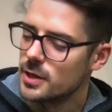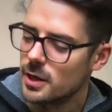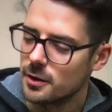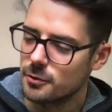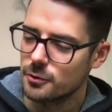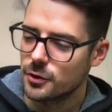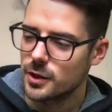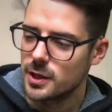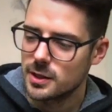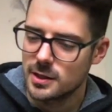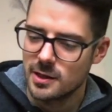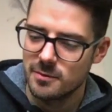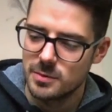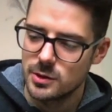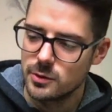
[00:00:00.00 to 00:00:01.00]
other thing that
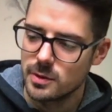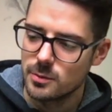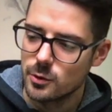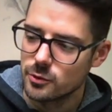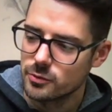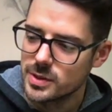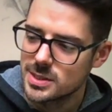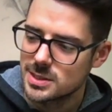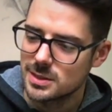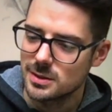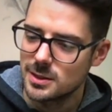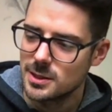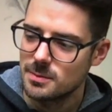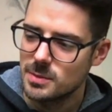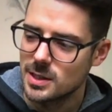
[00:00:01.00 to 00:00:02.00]
I've been doing more
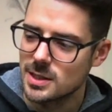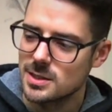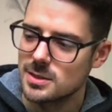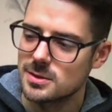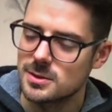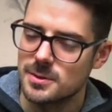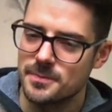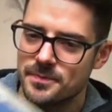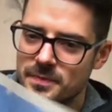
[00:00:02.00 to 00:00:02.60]
recently, because